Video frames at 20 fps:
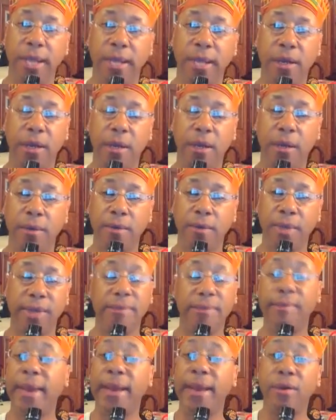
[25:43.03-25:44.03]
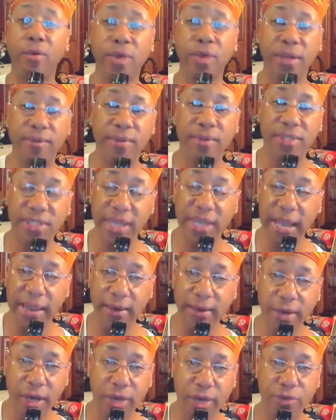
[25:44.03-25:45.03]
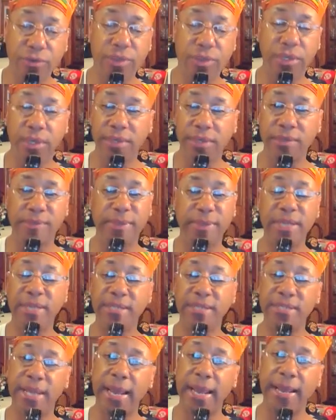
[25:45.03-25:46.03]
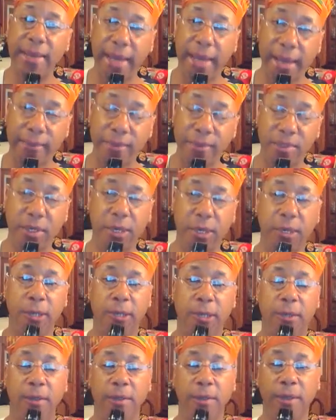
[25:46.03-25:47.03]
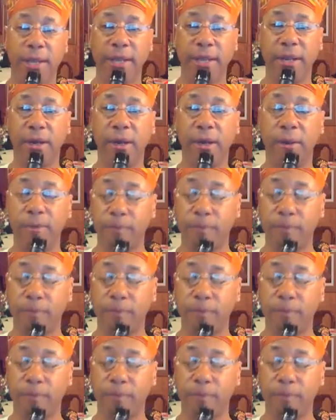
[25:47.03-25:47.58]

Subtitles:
and everybody don't live in the same country and speak the same language, and